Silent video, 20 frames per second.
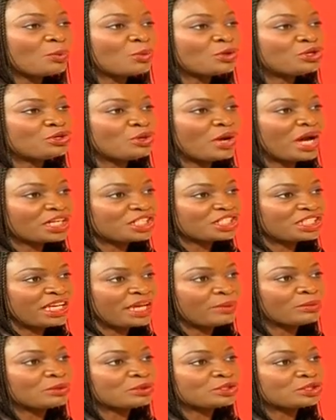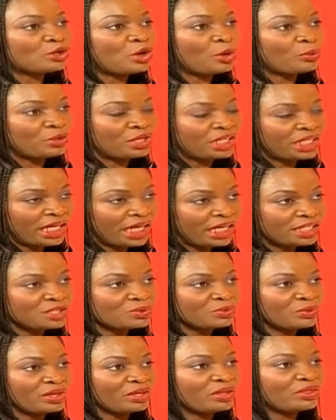someone you're actually able to
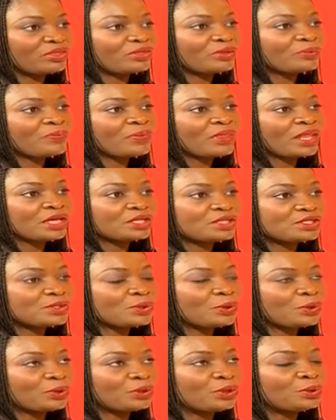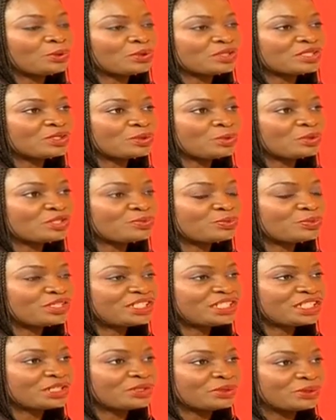communicate with. So it was
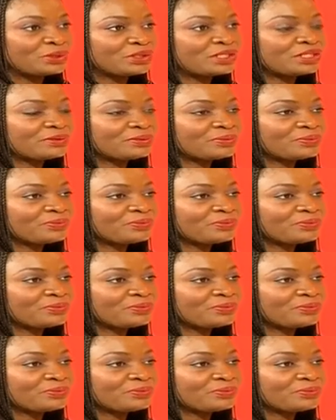pretty good.